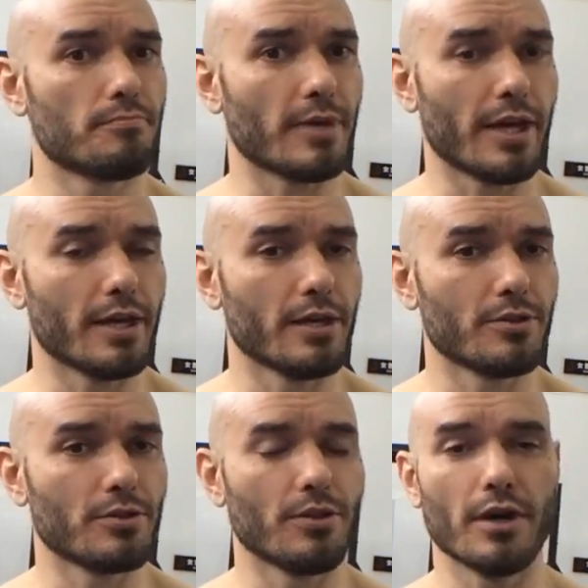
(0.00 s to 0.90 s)

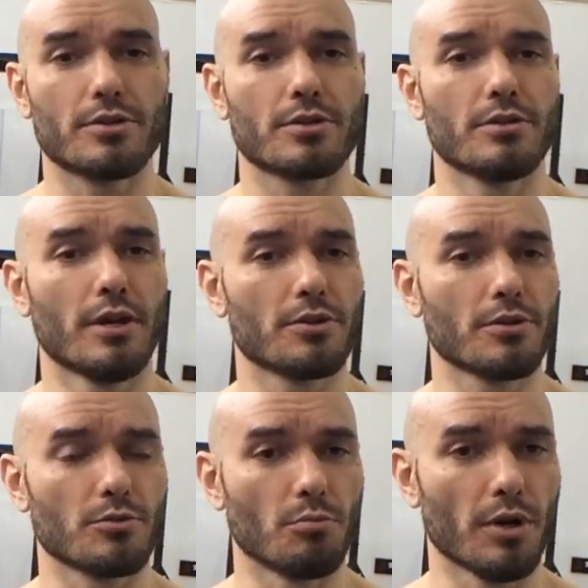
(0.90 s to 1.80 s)
and not
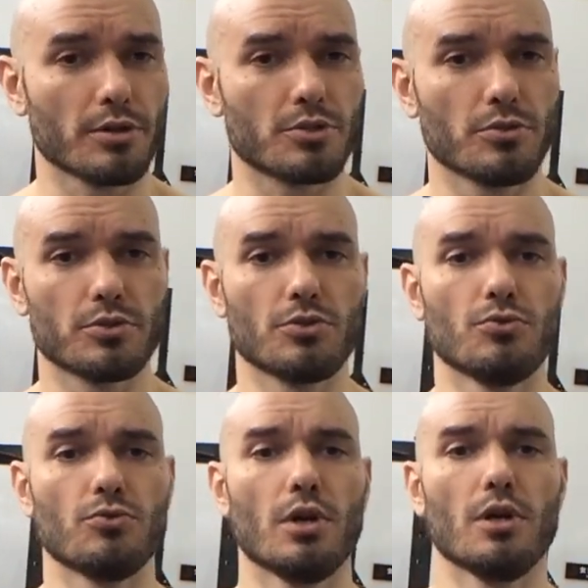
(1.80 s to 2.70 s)
other boxers who